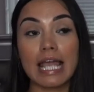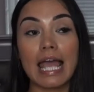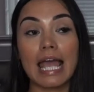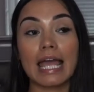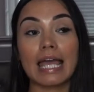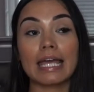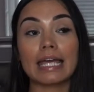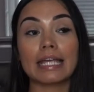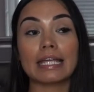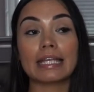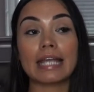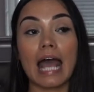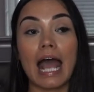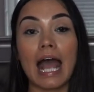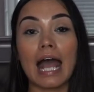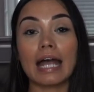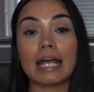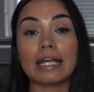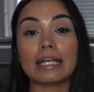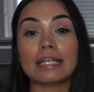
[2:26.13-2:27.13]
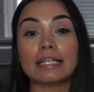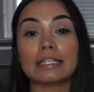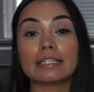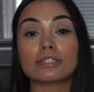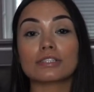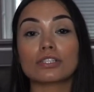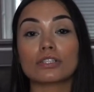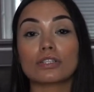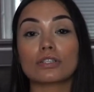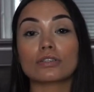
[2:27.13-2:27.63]
and I
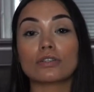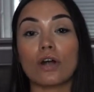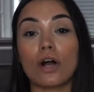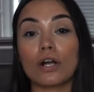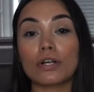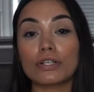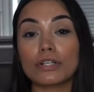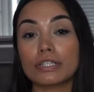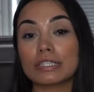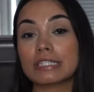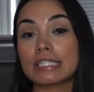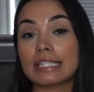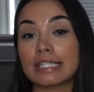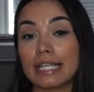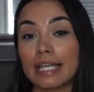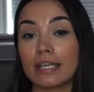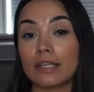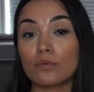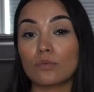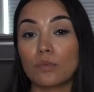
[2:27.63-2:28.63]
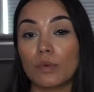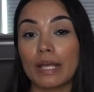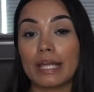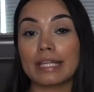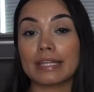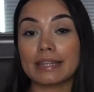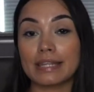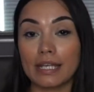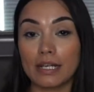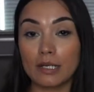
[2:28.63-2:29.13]
took longer to gain
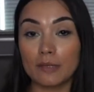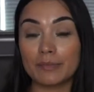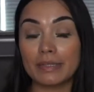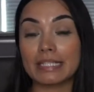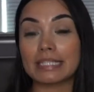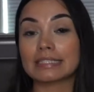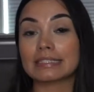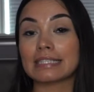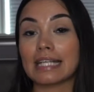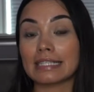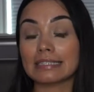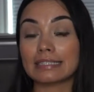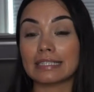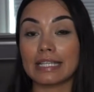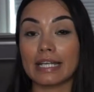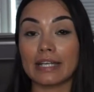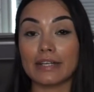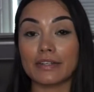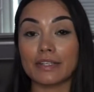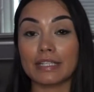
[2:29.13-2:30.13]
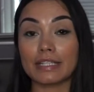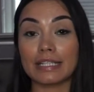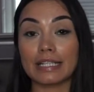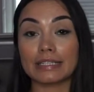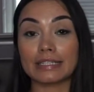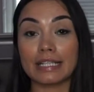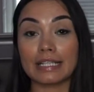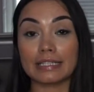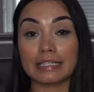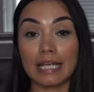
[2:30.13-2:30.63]
weight there because that's the area
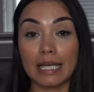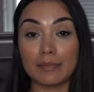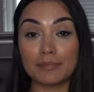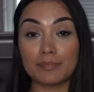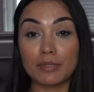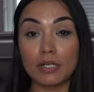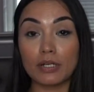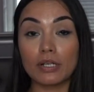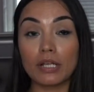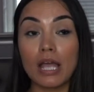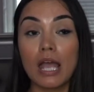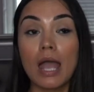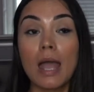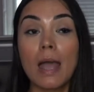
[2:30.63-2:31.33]
that they lipoed,